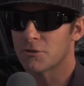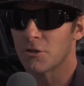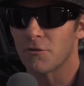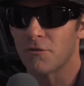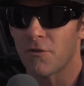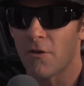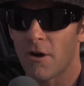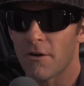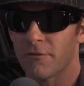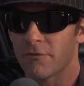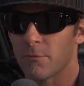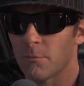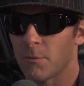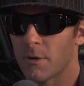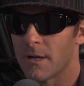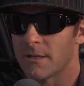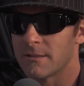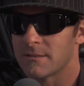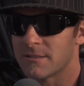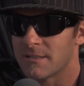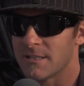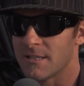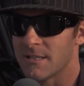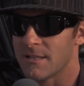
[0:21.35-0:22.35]
so far from what
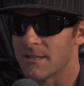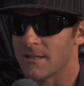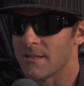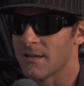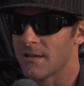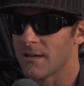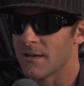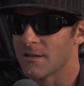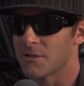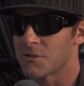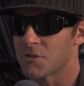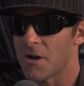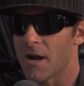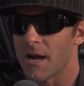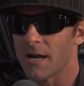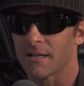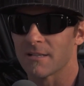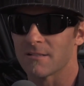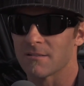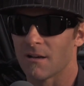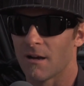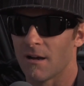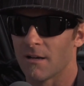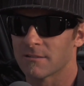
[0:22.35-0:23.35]
I see, the uh,
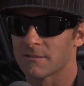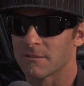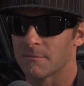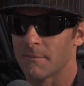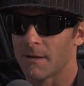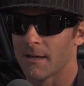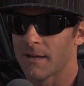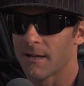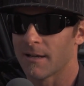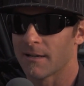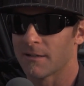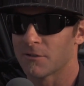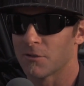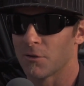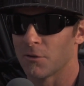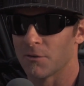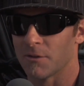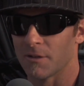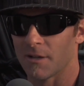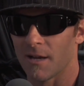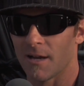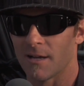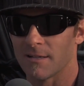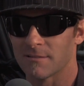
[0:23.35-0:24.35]
track is awesome. I kind of
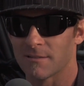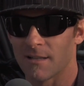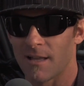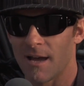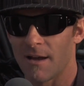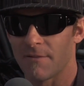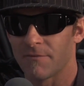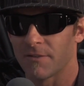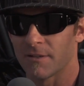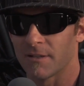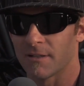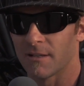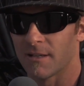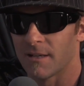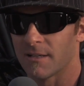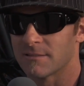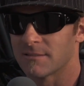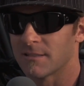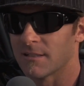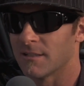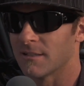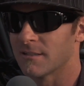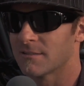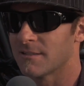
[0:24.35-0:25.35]
told the guys laughingly, I
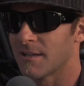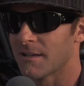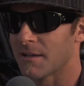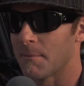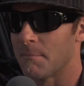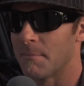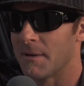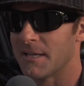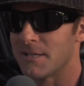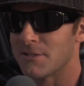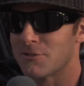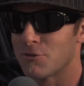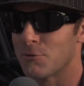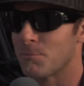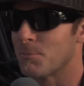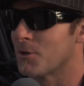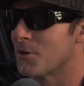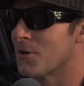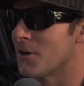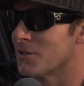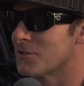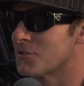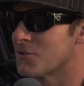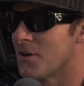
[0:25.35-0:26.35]
said, it looks like a mini
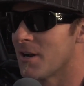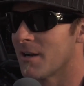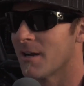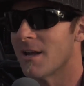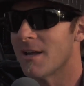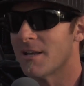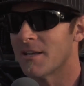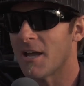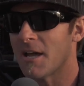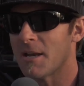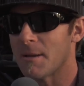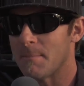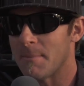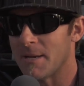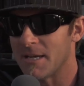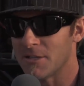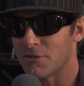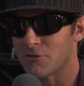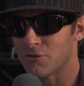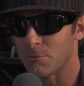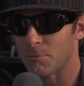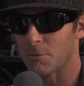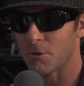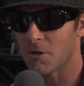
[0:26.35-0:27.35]
supercross track. Not a
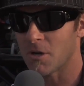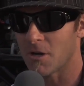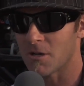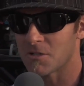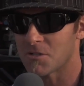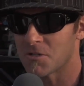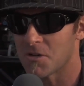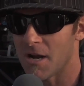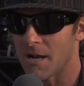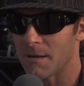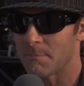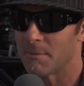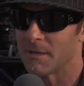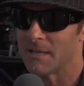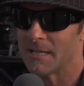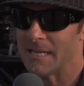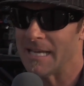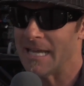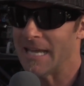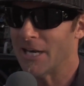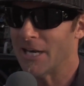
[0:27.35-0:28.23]
mini supercross track, but an